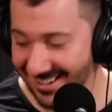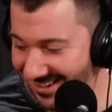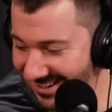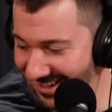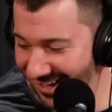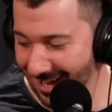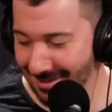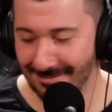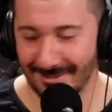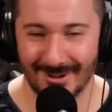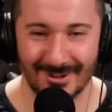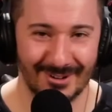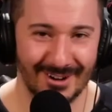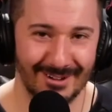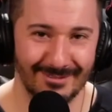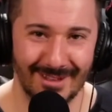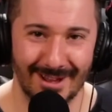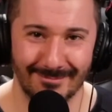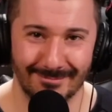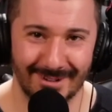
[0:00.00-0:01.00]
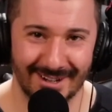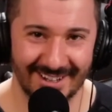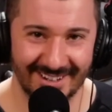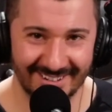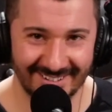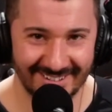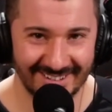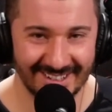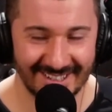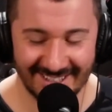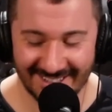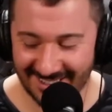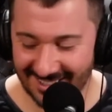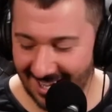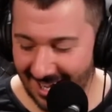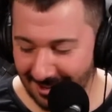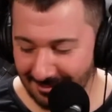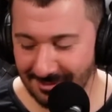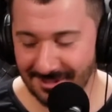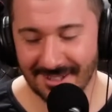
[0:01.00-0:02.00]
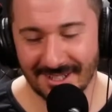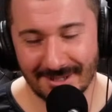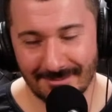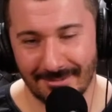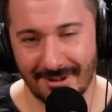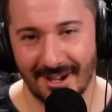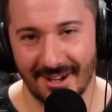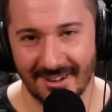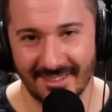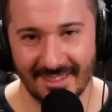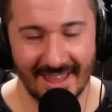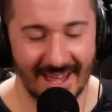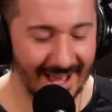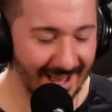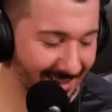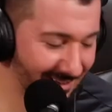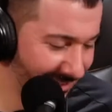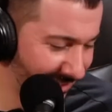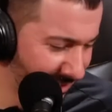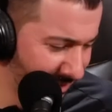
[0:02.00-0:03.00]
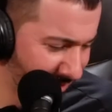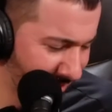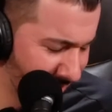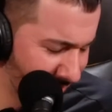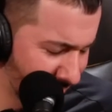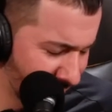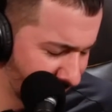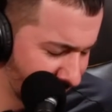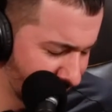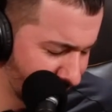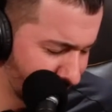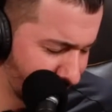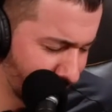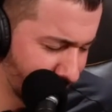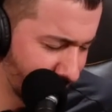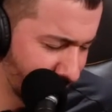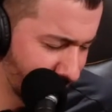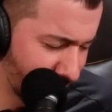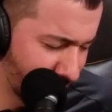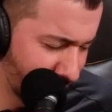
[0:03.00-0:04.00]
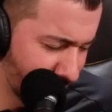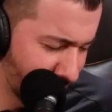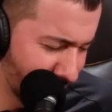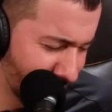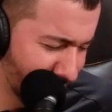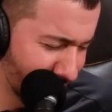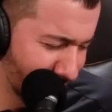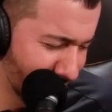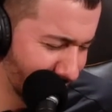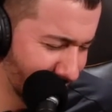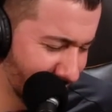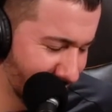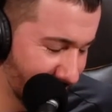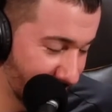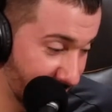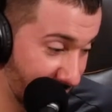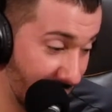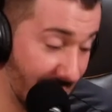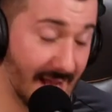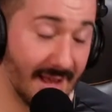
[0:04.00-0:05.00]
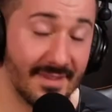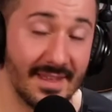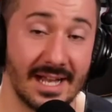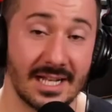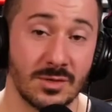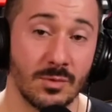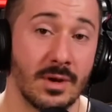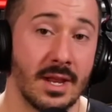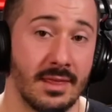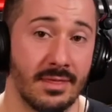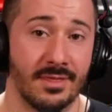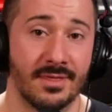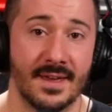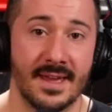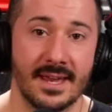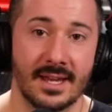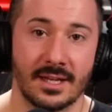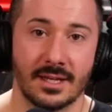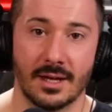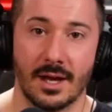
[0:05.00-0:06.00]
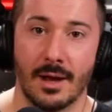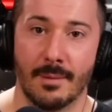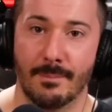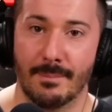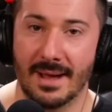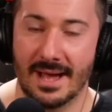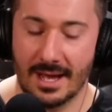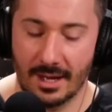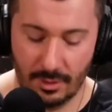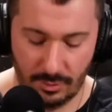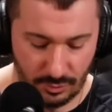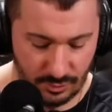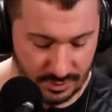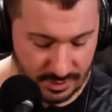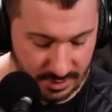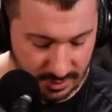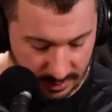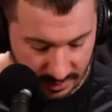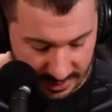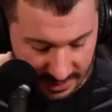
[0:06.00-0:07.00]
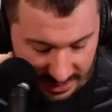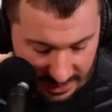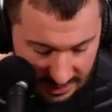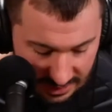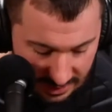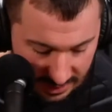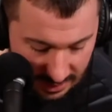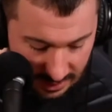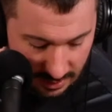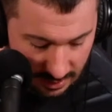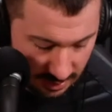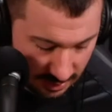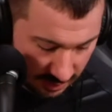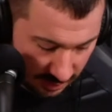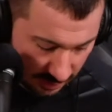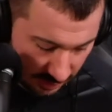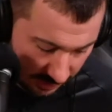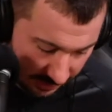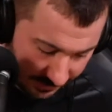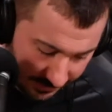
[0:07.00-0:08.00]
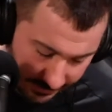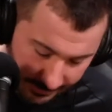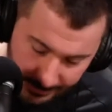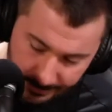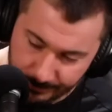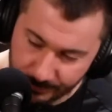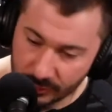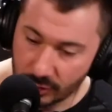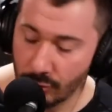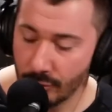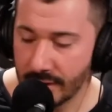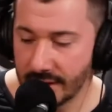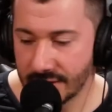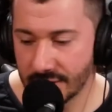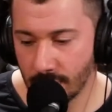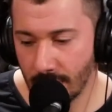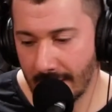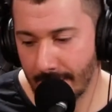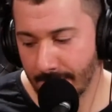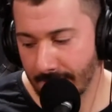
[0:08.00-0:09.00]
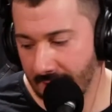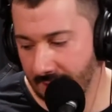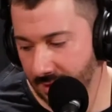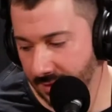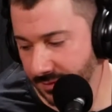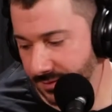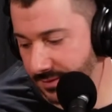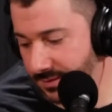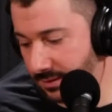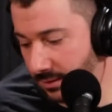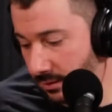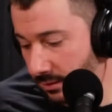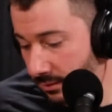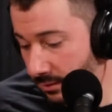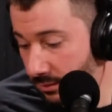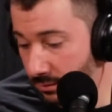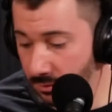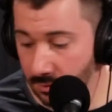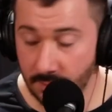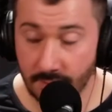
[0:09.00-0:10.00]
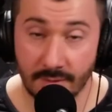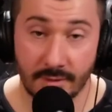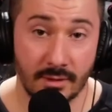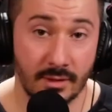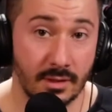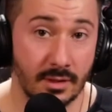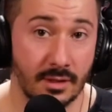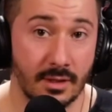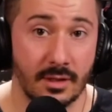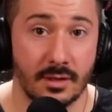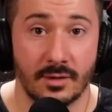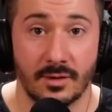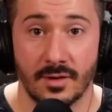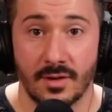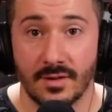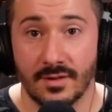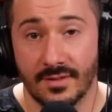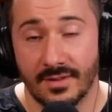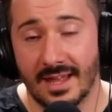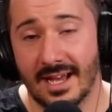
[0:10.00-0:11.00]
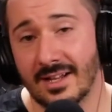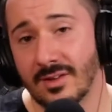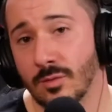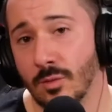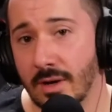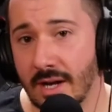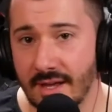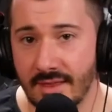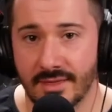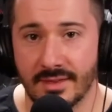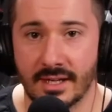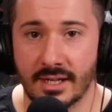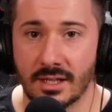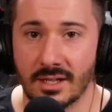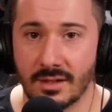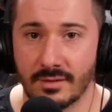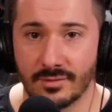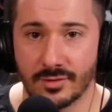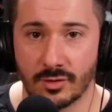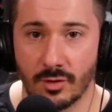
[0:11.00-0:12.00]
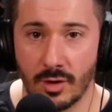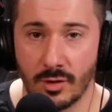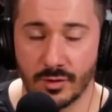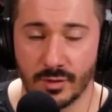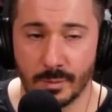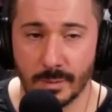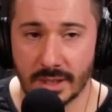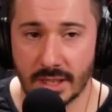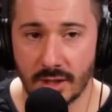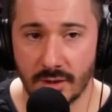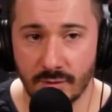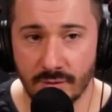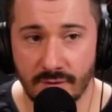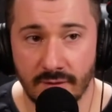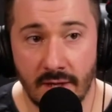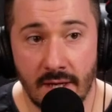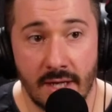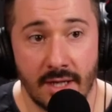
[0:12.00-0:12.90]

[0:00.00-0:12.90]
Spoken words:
I programmed that button. I'm really proud of that. Scrotes my goats. Yeah, that's what I think about the gray sweatpants. Scrotes my goats. That's what I think of. Scrotes my goats.